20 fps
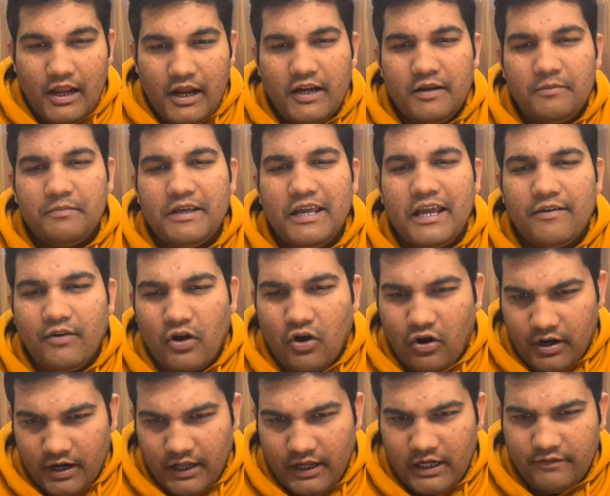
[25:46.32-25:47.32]
and behave
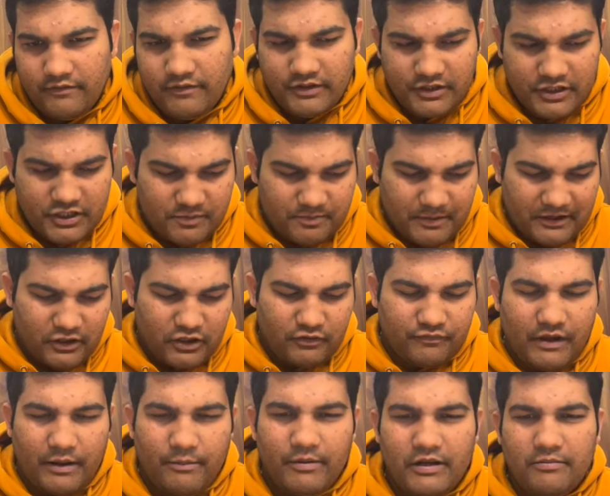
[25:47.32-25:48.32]
accordingly with respect to
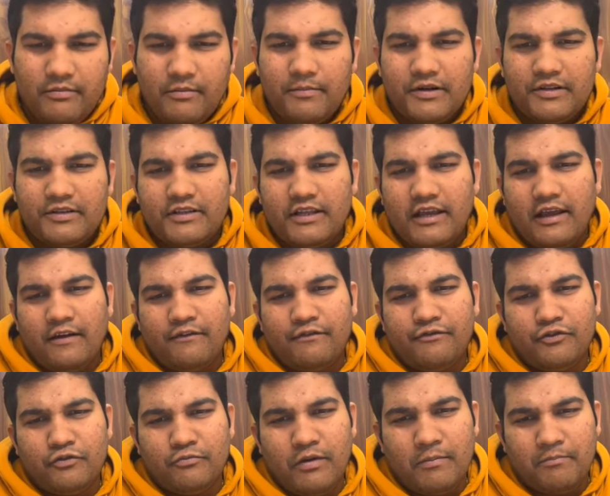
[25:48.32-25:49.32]
family members they have
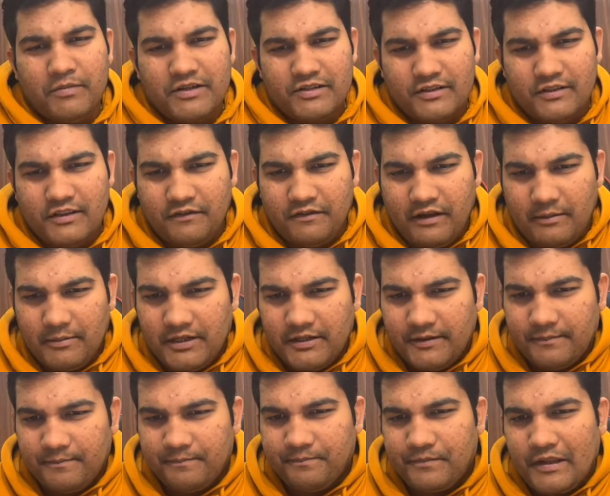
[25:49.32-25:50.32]
few members in the family
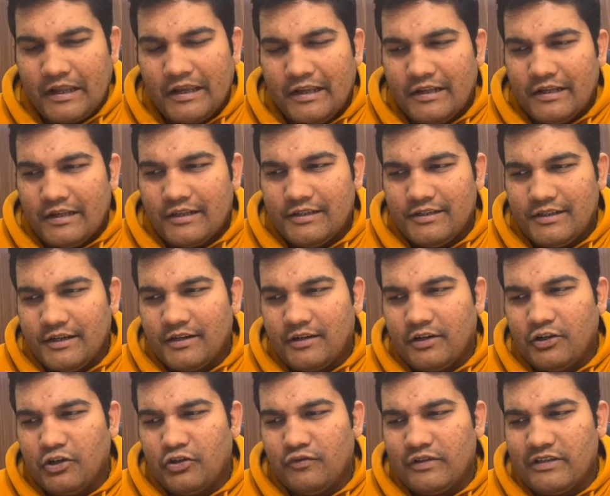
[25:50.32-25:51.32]

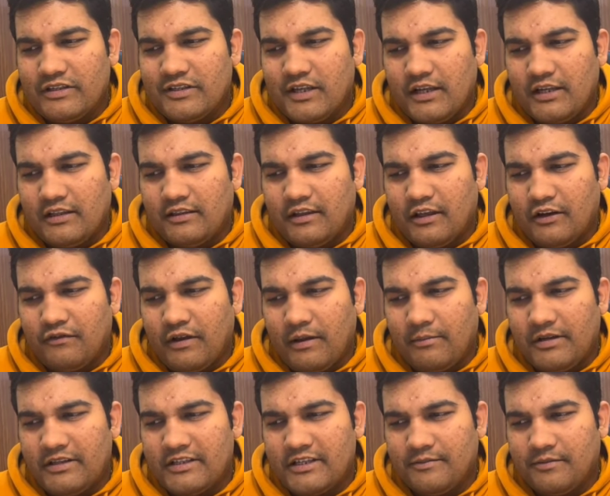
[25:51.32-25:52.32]
generally you will say in their
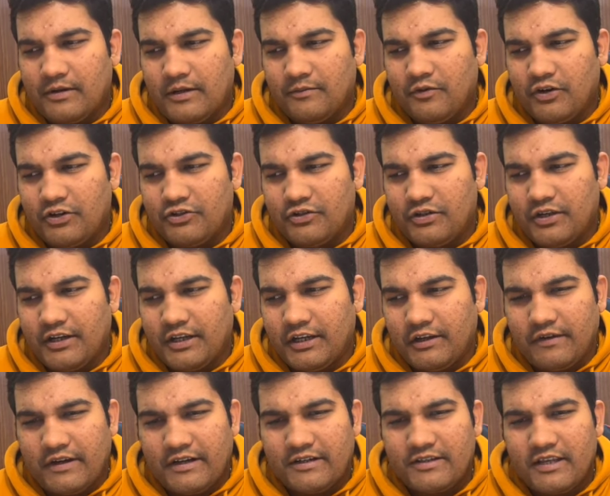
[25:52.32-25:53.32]
families, some unfortunate
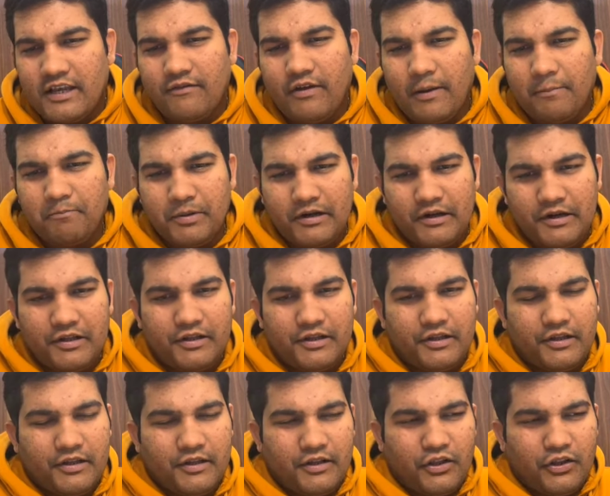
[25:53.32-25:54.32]
events have happened
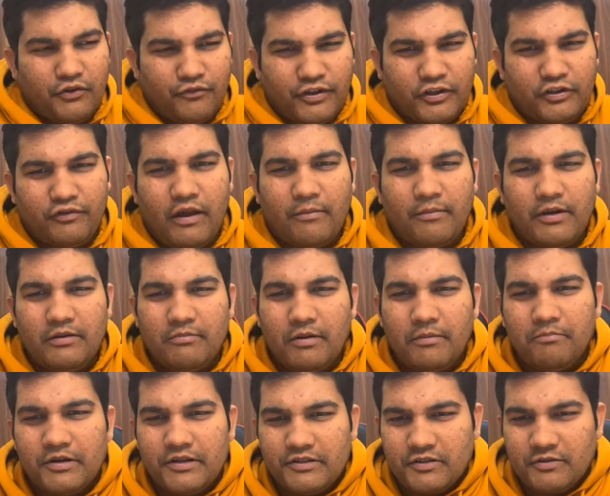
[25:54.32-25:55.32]
with family
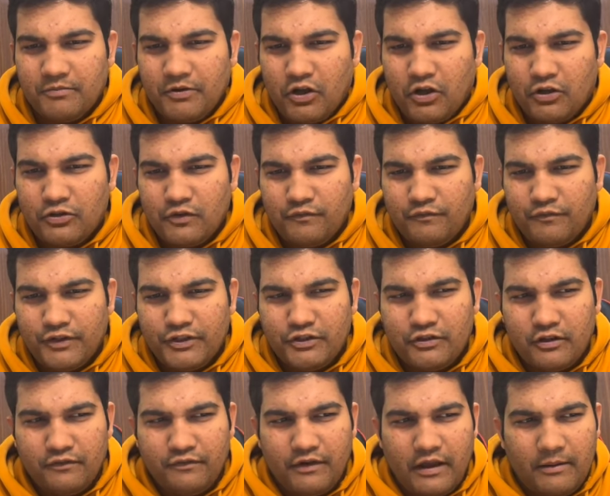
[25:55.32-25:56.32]
members because of which
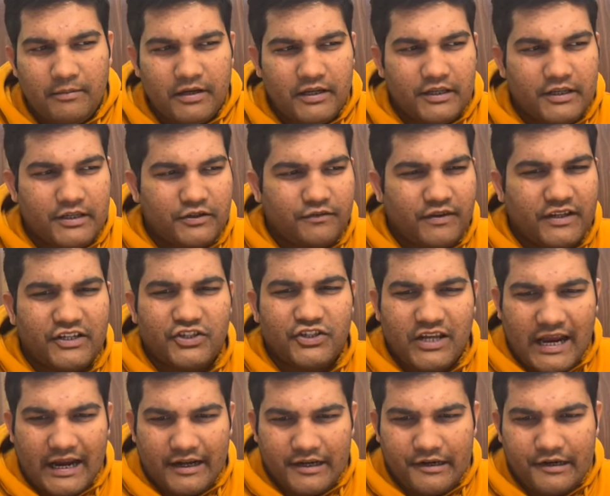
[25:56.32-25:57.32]
the family is very
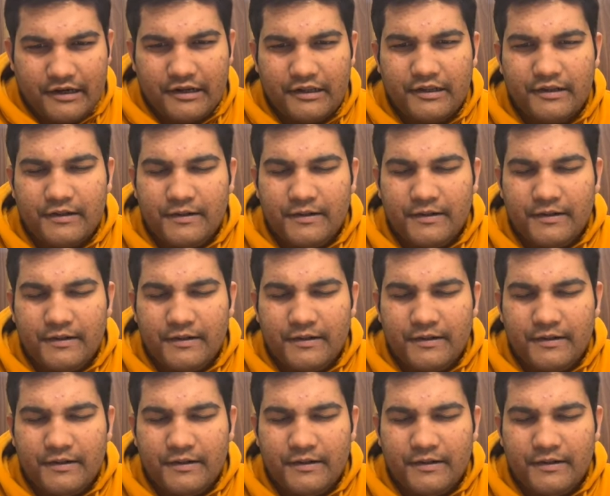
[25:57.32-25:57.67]
scattered